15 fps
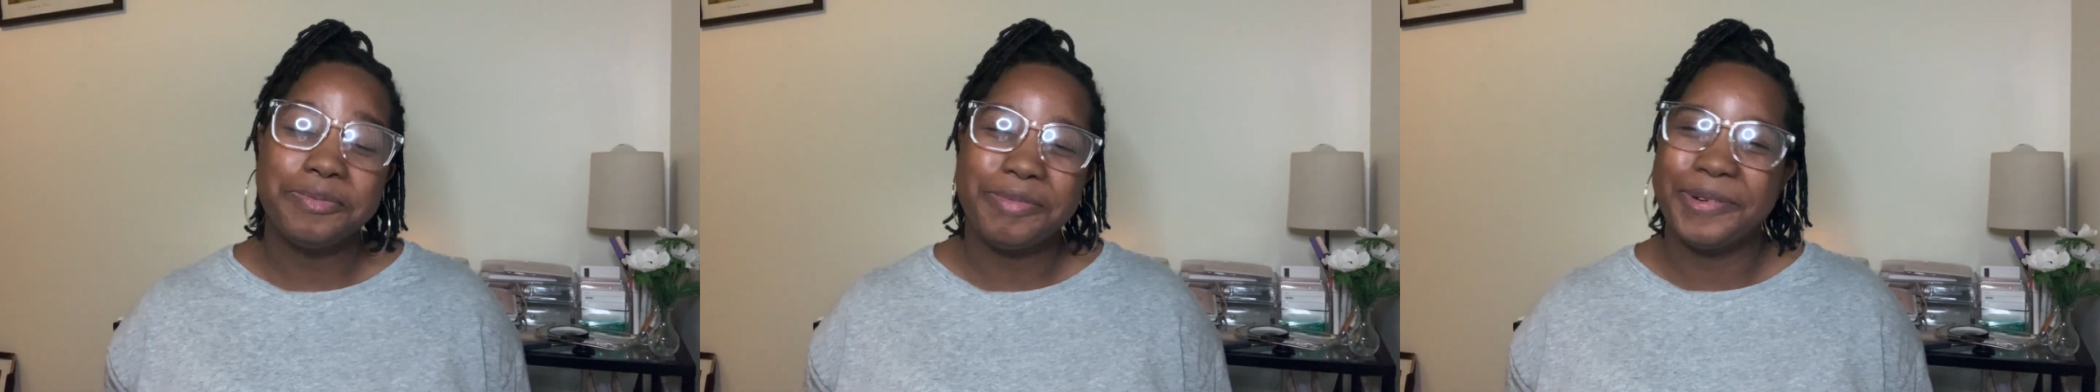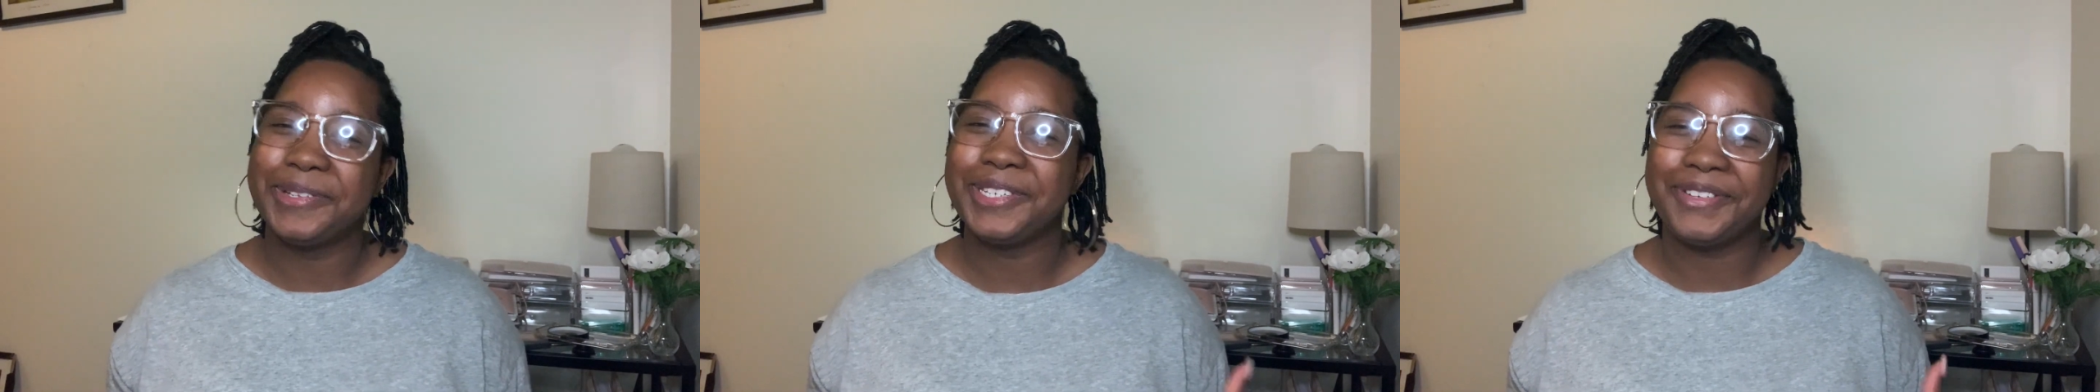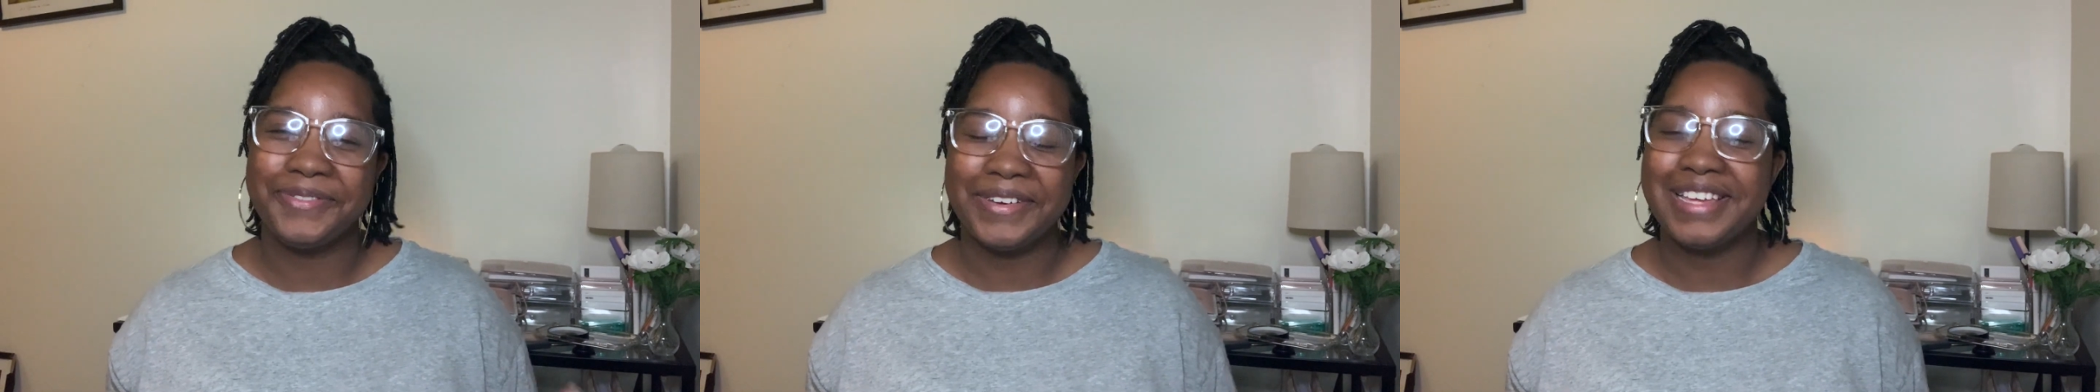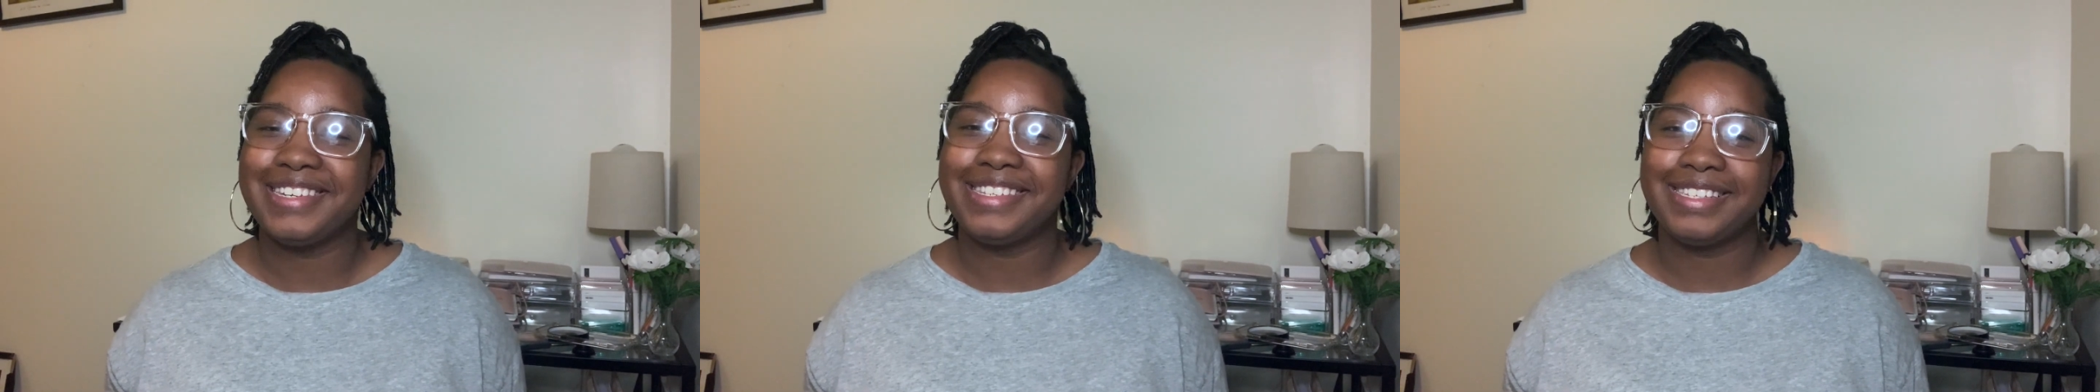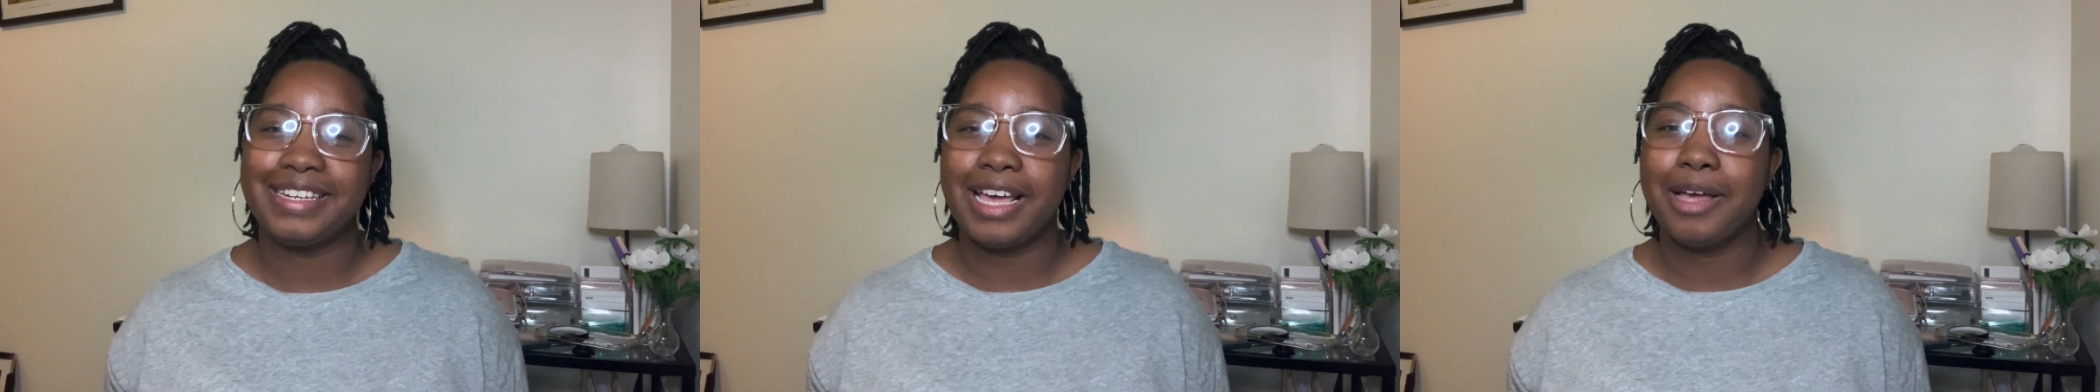most fun
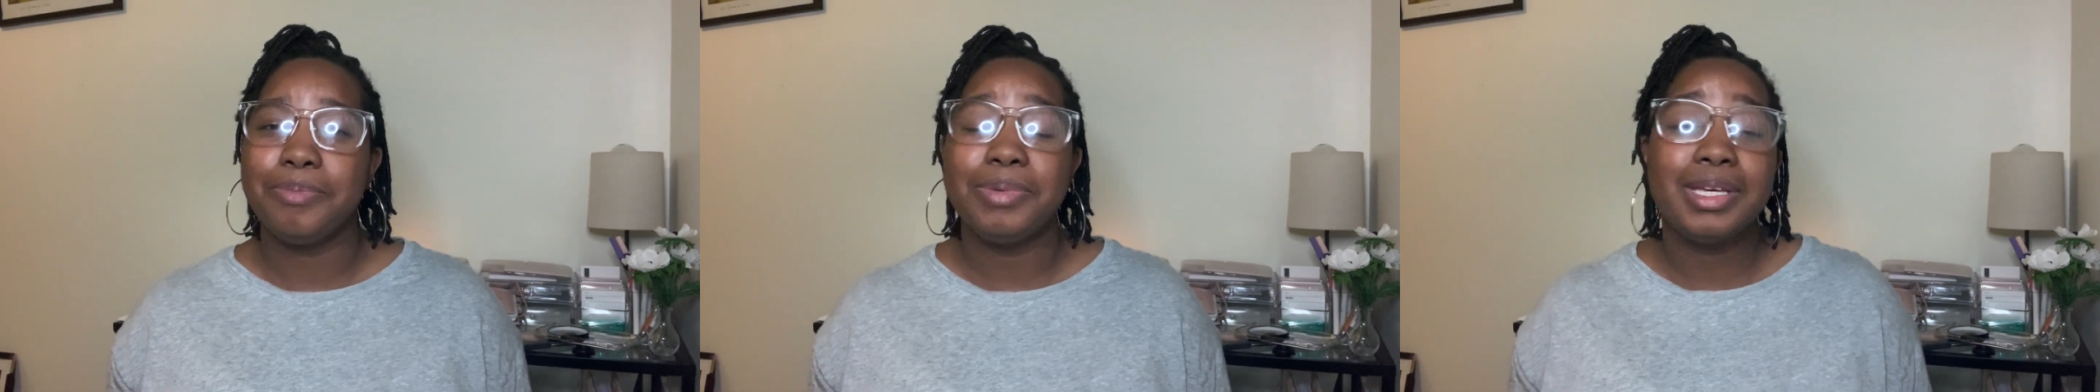step,